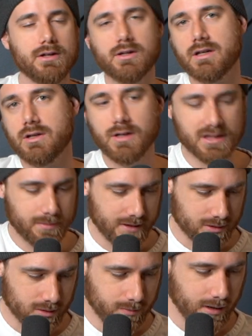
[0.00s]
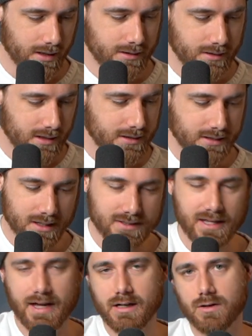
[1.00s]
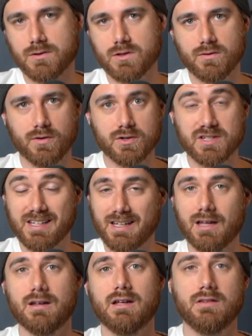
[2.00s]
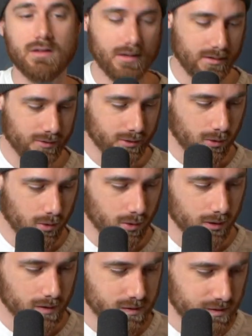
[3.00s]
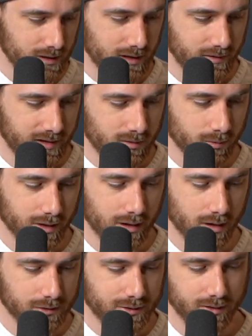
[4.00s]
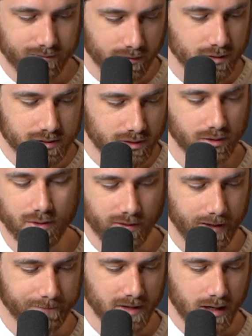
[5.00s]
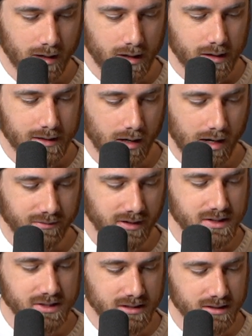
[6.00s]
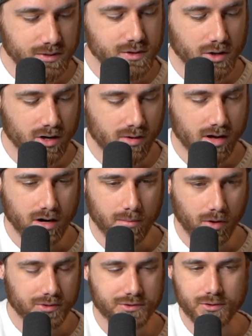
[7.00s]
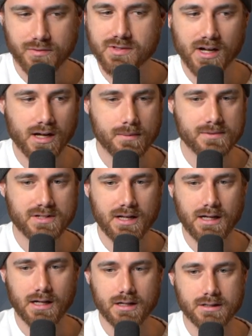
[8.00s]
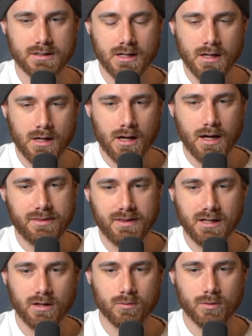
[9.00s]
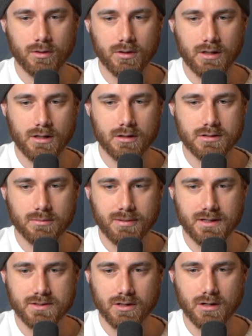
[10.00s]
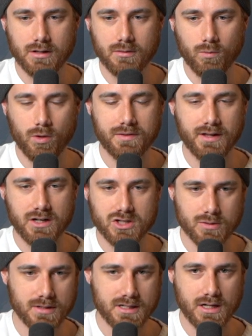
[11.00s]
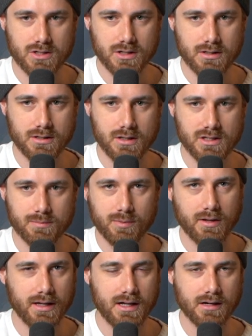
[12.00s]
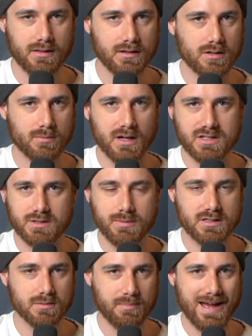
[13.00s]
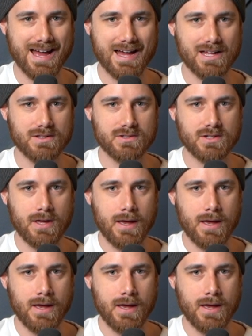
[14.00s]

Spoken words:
you get the picture. But it does that. It goes to the verse again, and then another chorus, and then we're going to go to our first turnaround. Now, I've listened to this turnaround a multitude of times, and I think it really depends on what the instrumentation is playing. I think there might be some pads